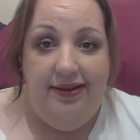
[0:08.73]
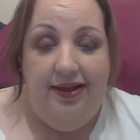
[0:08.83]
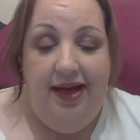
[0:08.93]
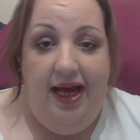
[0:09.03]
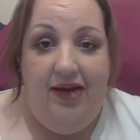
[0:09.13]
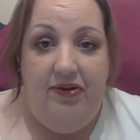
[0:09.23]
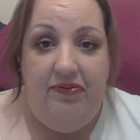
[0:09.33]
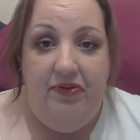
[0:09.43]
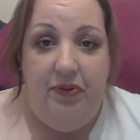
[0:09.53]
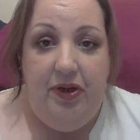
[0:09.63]
Hello
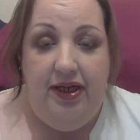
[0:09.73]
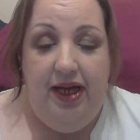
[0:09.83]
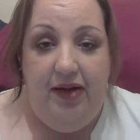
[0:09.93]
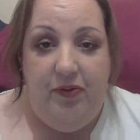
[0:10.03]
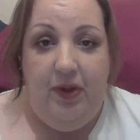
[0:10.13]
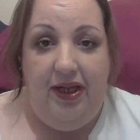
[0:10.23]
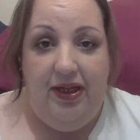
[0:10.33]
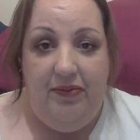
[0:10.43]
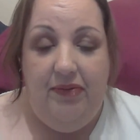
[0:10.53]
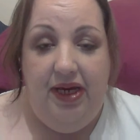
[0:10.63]
everyone and
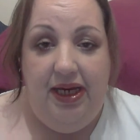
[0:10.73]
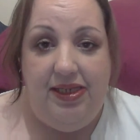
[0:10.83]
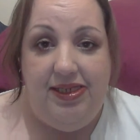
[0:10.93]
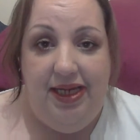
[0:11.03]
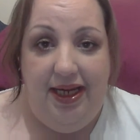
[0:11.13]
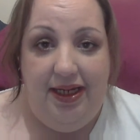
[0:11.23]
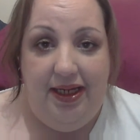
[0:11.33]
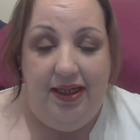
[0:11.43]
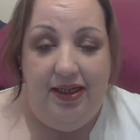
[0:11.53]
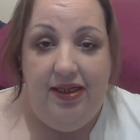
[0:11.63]
welcome, it's Lainey.
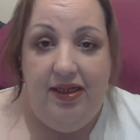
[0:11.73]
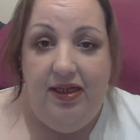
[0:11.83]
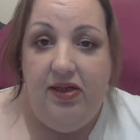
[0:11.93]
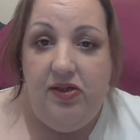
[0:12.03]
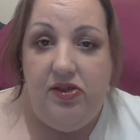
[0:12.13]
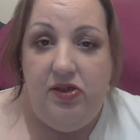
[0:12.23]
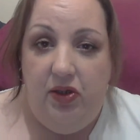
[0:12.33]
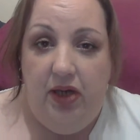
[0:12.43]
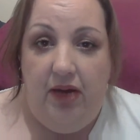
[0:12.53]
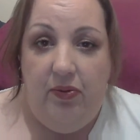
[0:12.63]

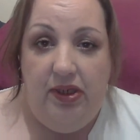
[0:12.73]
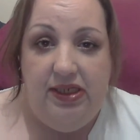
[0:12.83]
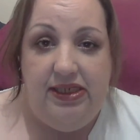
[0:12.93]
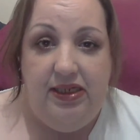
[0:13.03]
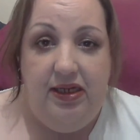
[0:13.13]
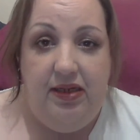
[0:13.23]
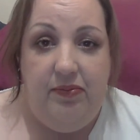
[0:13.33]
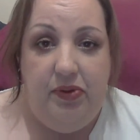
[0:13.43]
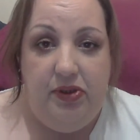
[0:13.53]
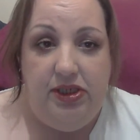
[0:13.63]
So I wanted to
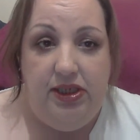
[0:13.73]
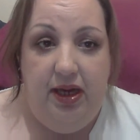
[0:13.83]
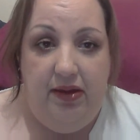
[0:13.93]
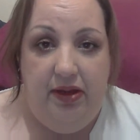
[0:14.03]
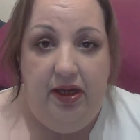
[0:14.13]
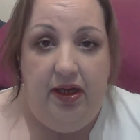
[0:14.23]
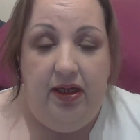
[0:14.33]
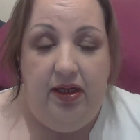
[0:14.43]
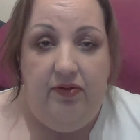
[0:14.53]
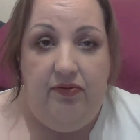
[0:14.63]
put together
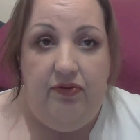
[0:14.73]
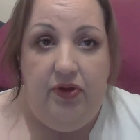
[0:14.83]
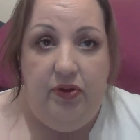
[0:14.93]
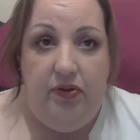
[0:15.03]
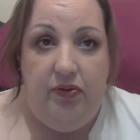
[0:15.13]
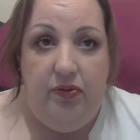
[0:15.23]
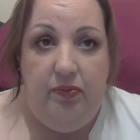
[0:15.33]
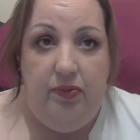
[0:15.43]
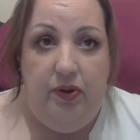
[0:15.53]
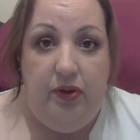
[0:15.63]
a few
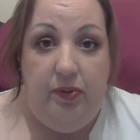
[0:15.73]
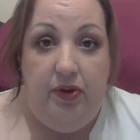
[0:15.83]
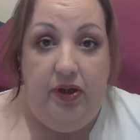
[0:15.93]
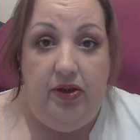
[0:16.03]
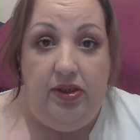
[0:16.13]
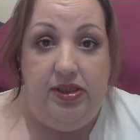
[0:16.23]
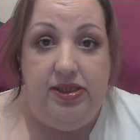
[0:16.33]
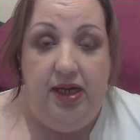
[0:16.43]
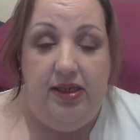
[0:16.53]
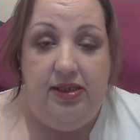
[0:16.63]
beauty products
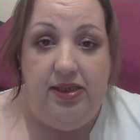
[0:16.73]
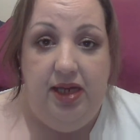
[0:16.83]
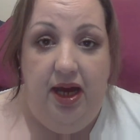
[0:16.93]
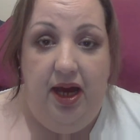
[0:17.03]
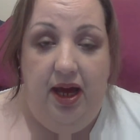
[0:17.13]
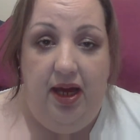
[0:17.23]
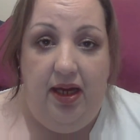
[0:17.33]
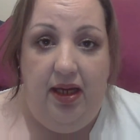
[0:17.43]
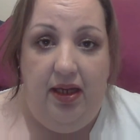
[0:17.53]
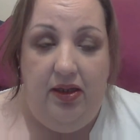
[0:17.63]
that
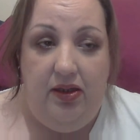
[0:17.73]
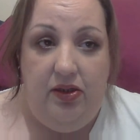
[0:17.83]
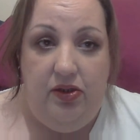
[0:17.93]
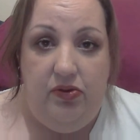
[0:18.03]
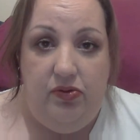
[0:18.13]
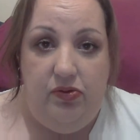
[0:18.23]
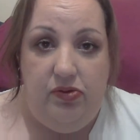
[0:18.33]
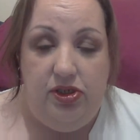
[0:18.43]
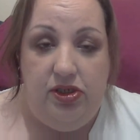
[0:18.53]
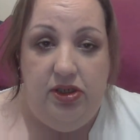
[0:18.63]
I
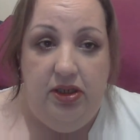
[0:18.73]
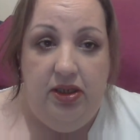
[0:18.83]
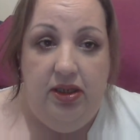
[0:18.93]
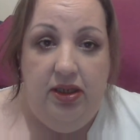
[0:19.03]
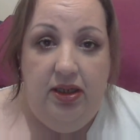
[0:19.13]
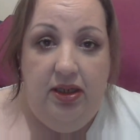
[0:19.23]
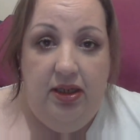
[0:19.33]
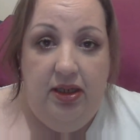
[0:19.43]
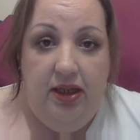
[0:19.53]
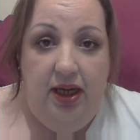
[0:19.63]
use
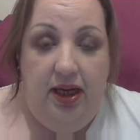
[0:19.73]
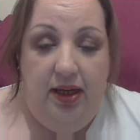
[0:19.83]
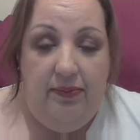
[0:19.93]
a